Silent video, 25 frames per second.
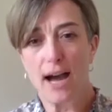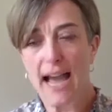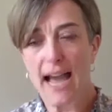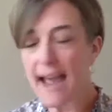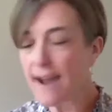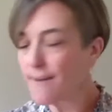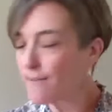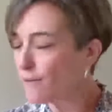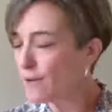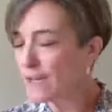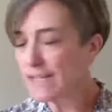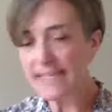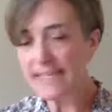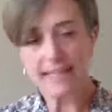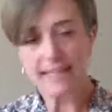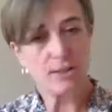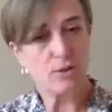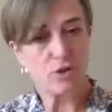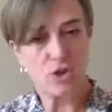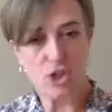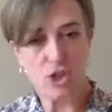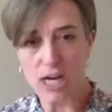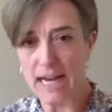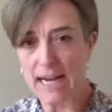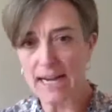every
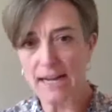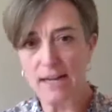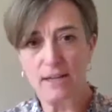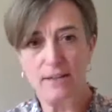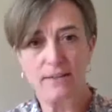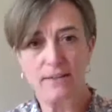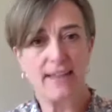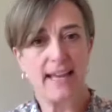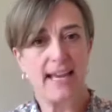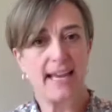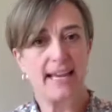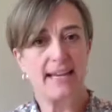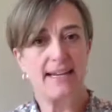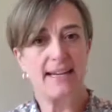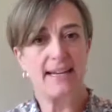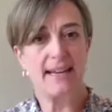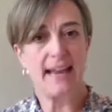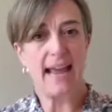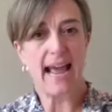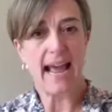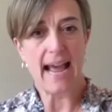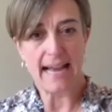single child that